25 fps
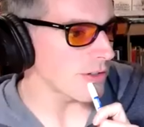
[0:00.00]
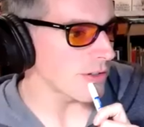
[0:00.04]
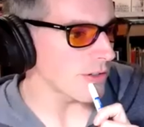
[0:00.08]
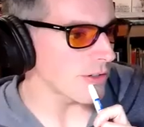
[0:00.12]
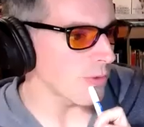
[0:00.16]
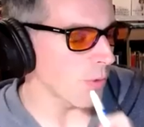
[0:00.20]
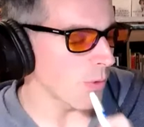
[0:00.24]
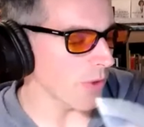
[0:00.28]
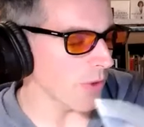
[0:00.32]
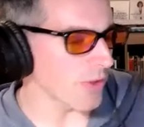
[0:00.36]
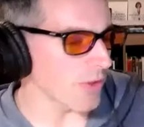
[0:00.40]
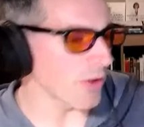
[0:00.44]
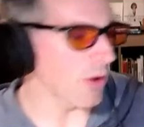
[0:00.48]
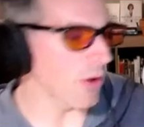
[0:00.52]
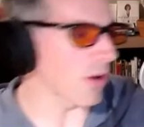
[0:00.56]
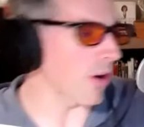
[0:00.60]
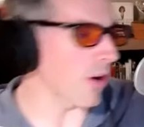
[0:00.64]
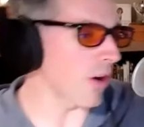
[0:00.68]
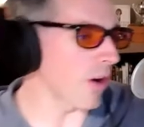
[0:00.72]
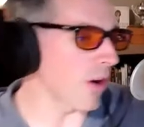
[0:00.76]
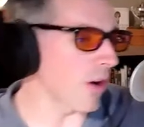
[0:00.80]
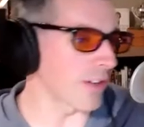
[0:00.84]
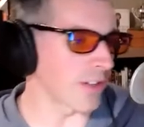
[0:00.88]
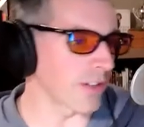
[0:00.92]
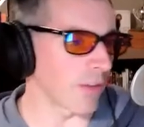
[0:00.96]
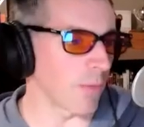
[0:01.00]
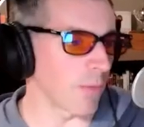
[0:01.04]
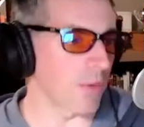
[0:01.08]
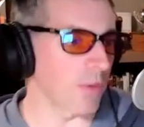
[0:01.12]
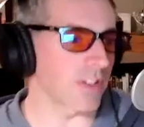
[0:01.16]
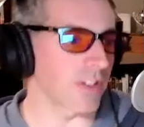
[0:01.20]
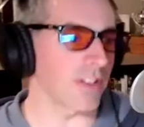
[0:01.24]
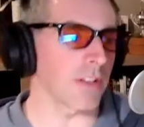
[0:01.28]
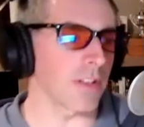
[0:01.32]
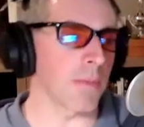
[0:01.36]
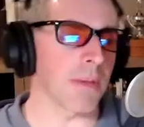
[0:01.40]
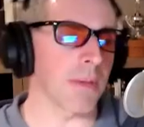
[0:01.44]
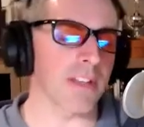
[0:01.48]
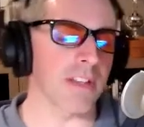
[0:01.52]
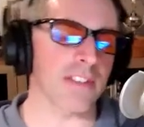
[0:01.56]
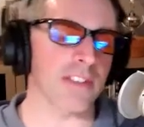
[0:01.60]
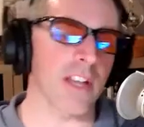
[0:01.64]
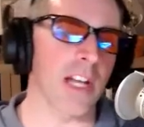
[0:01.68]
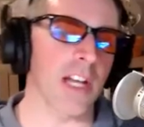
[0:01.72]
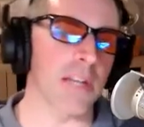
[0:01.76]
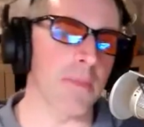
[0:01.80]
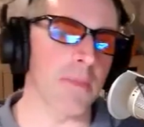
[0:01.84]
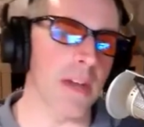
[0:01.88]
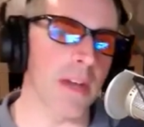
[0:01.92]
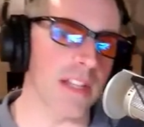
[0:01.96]
With your art, was it the best
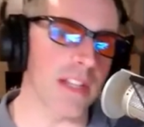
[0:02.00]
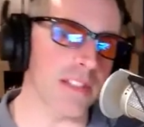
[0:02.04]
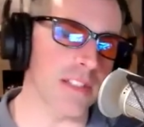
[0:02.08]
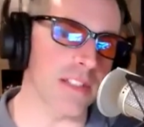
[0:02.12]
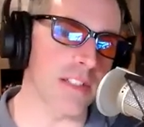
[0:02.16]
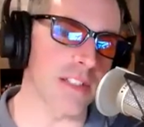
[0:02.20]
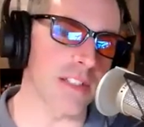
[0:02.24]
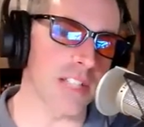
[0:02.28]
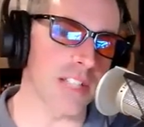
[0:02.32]
kind of medicine?